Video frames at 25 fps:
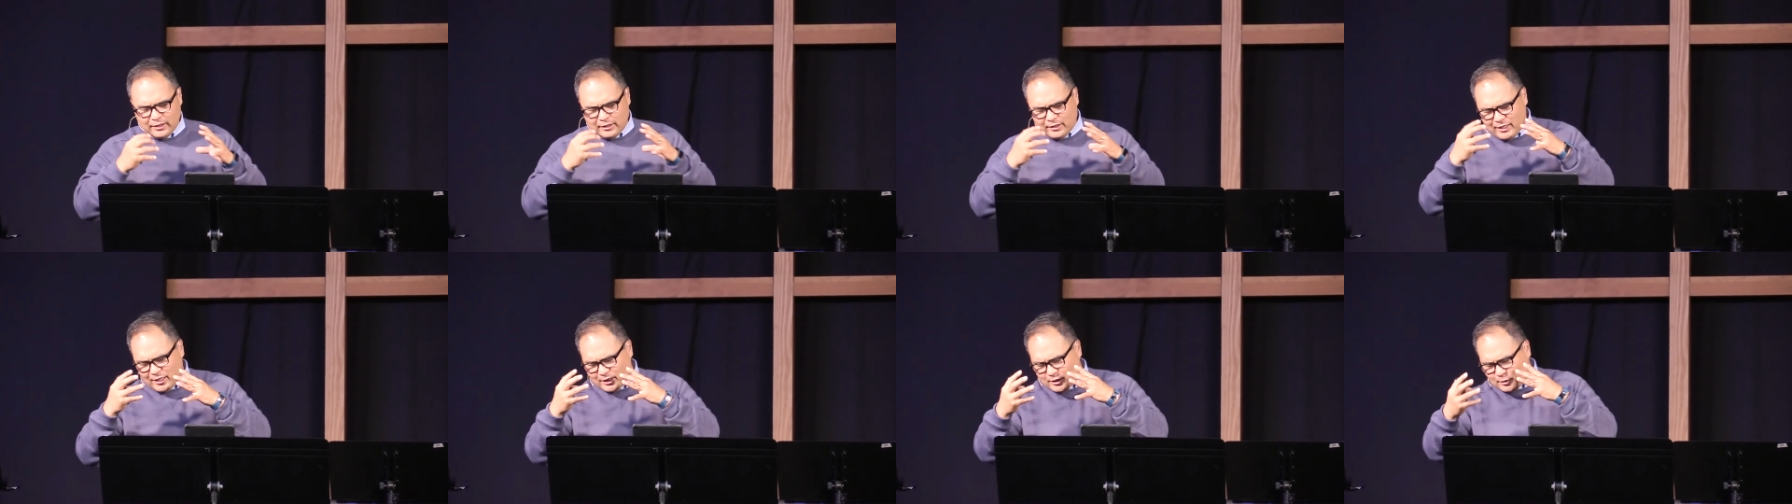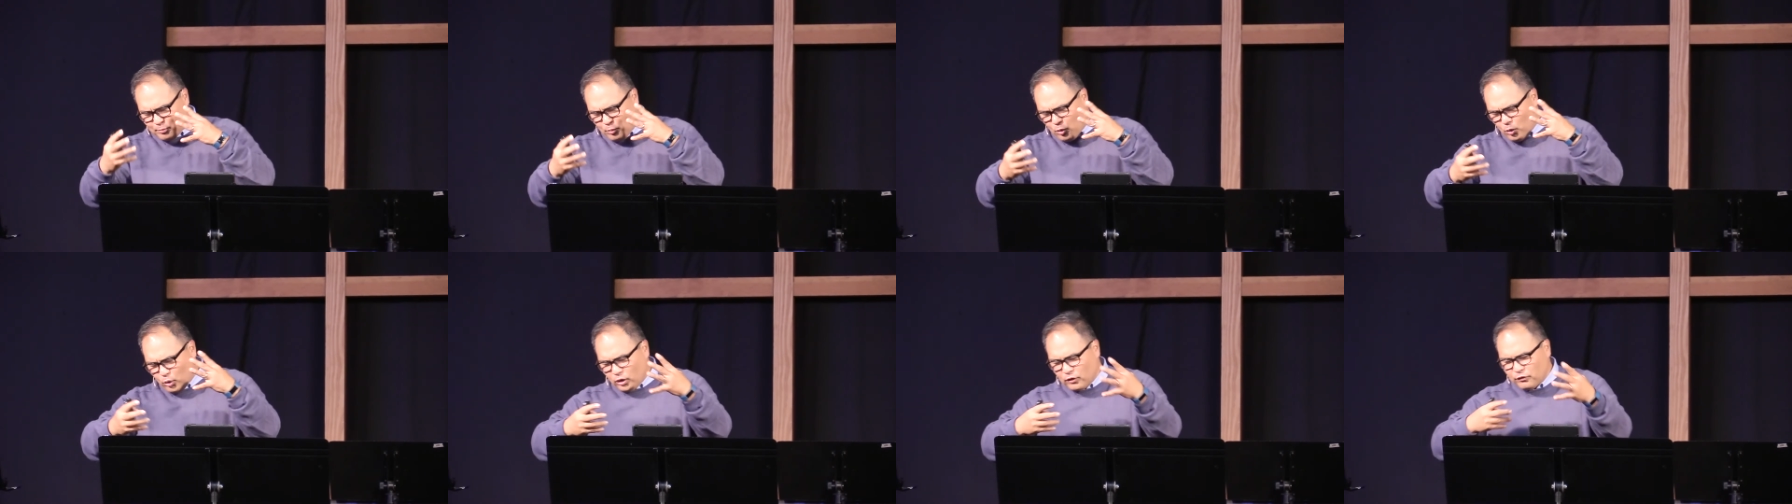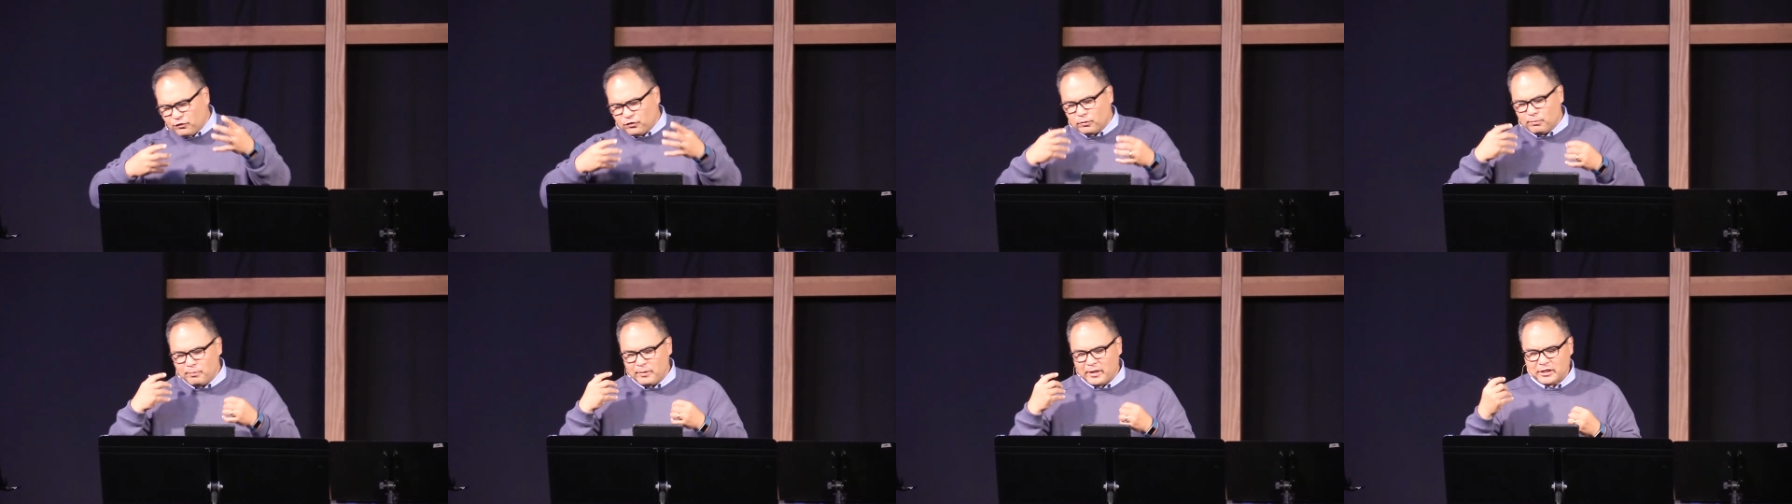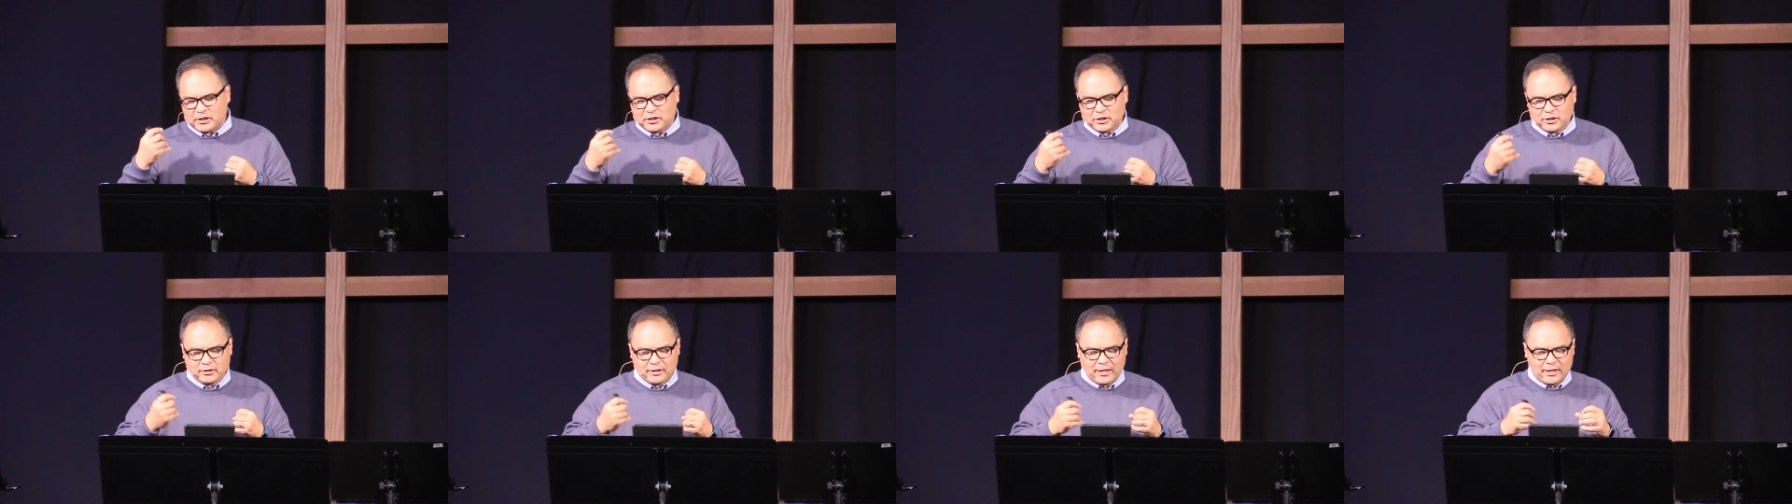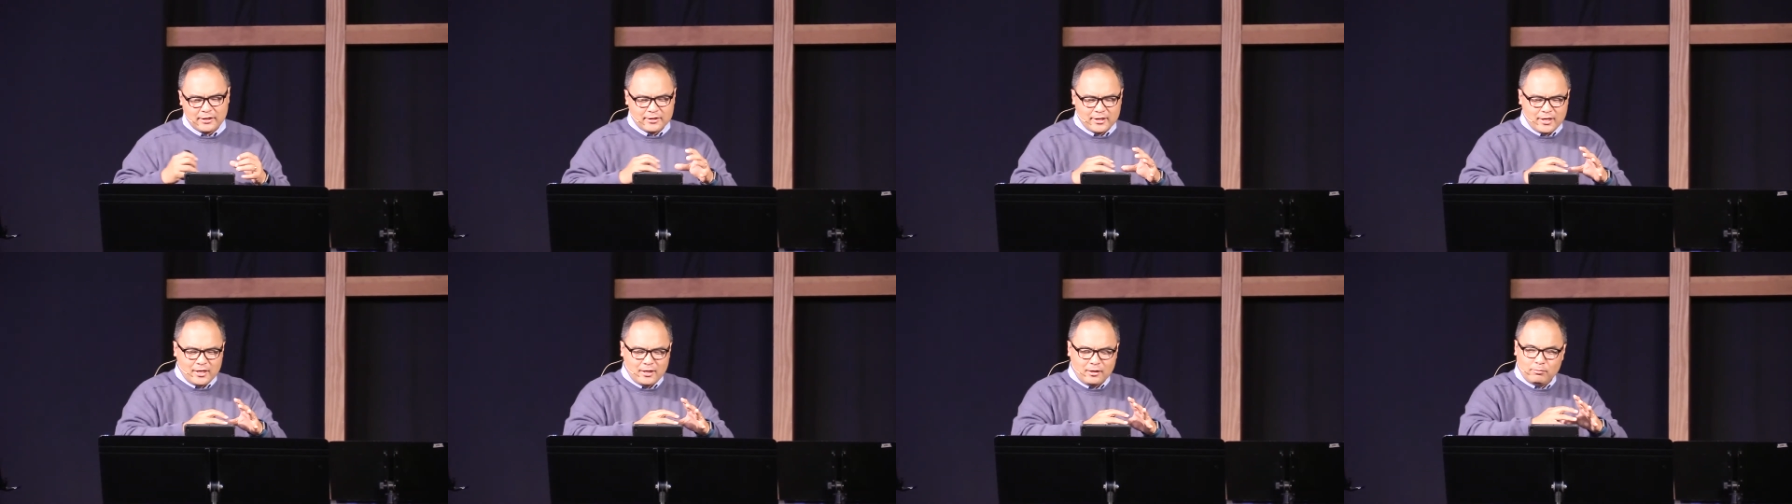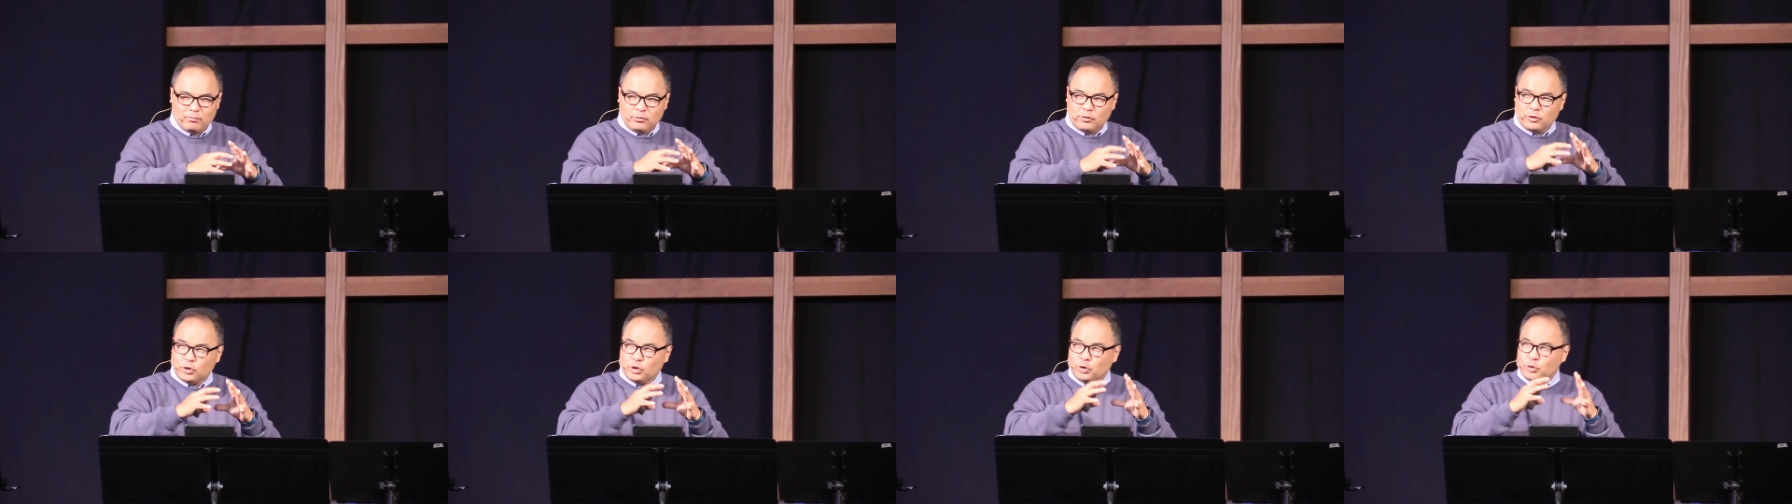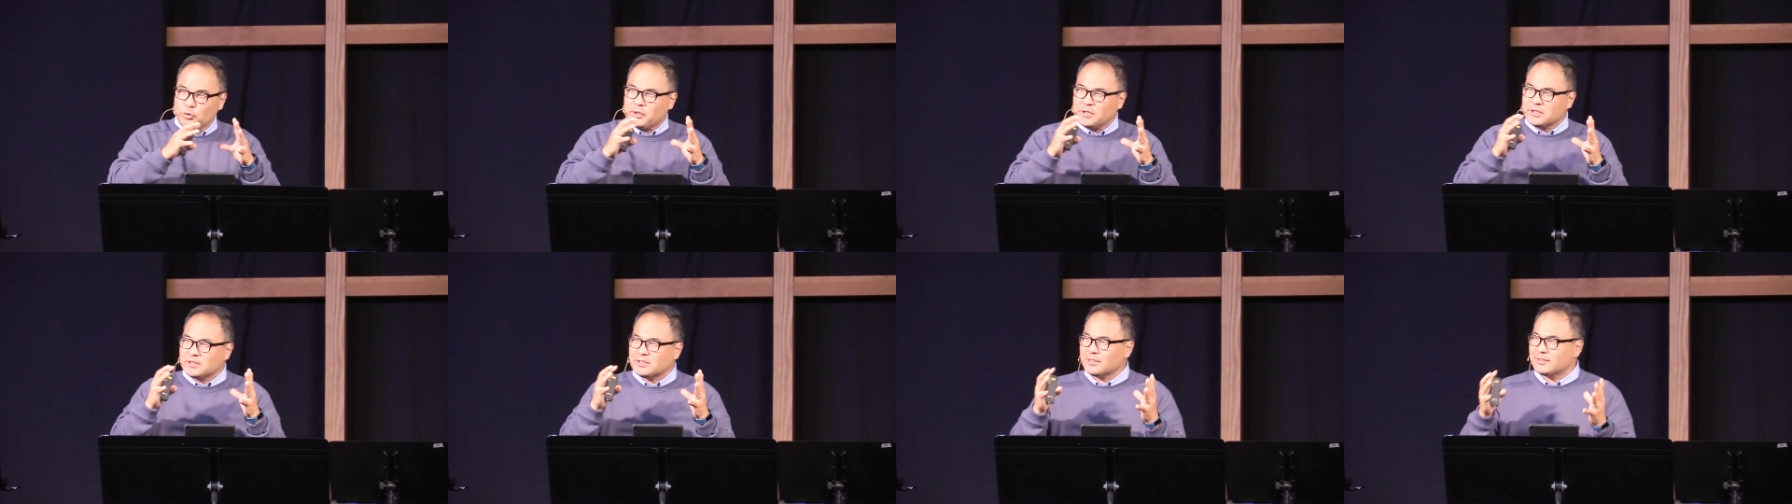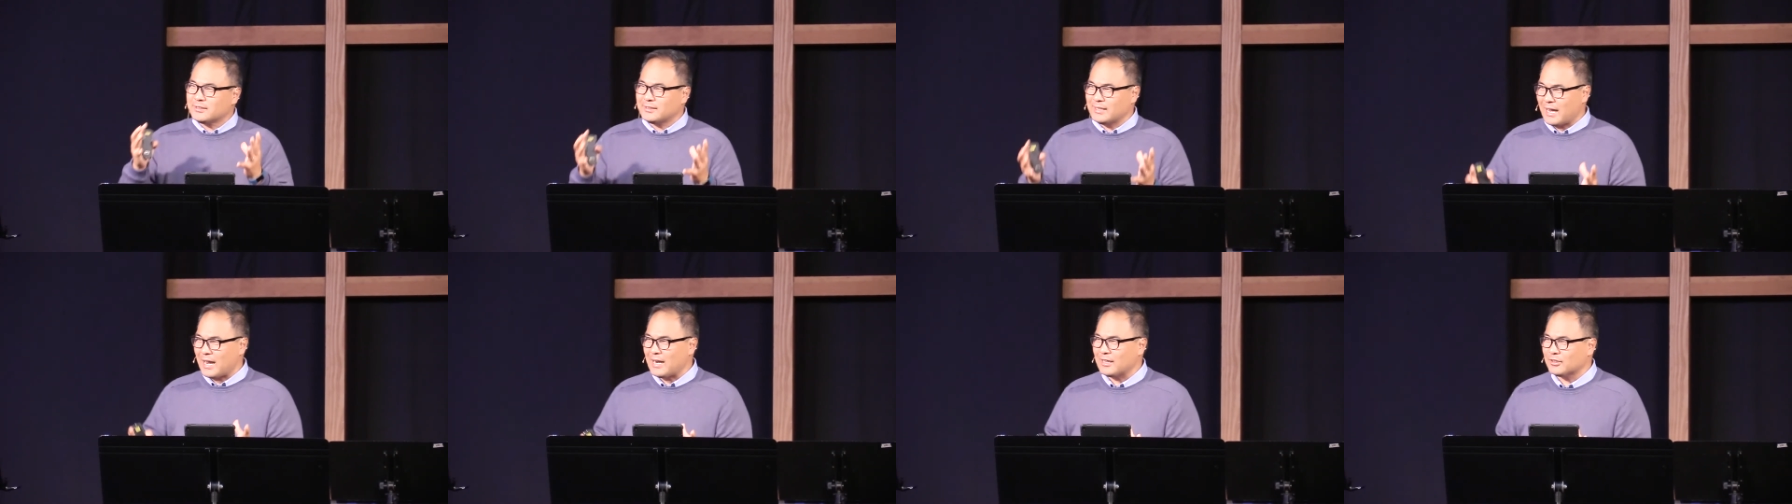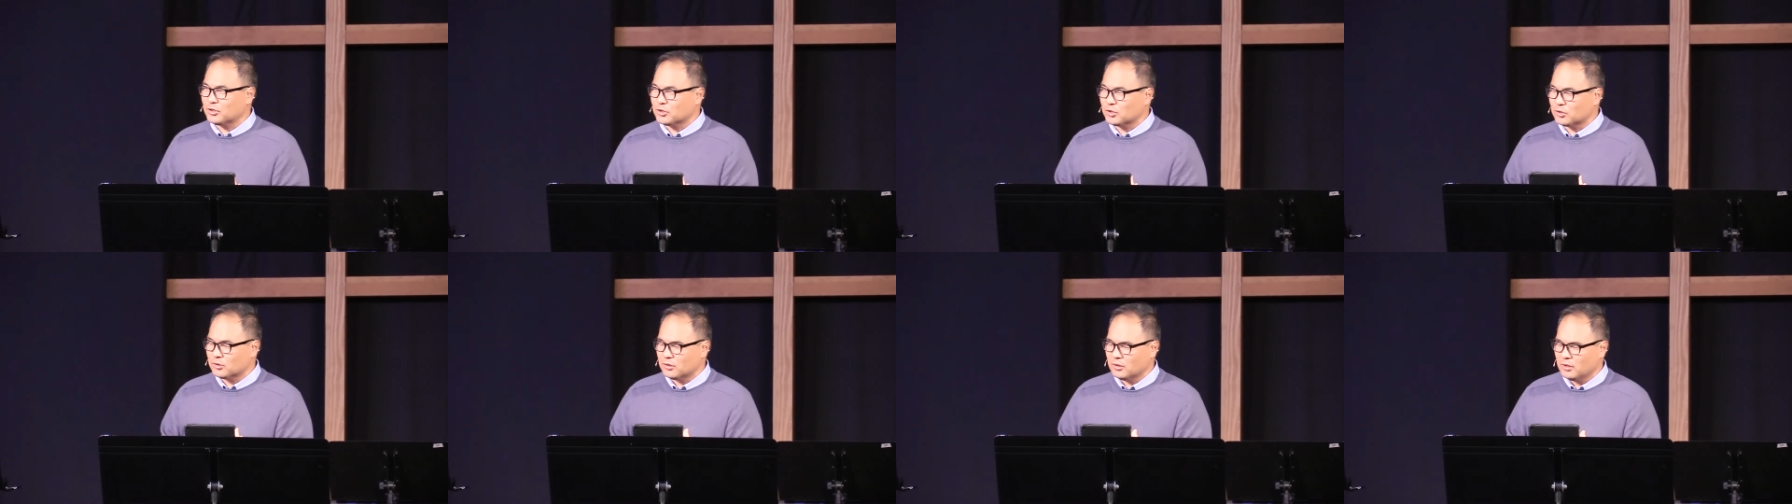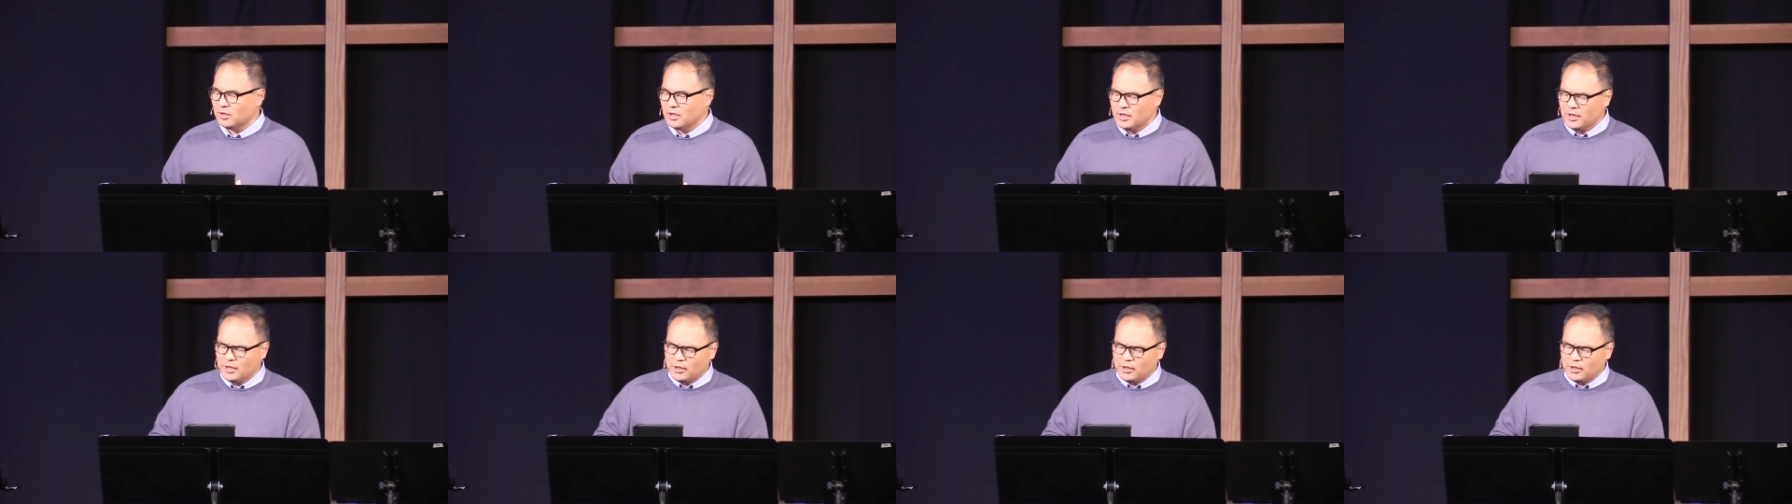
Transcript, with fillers: gets more information, and then Luke is a doctor.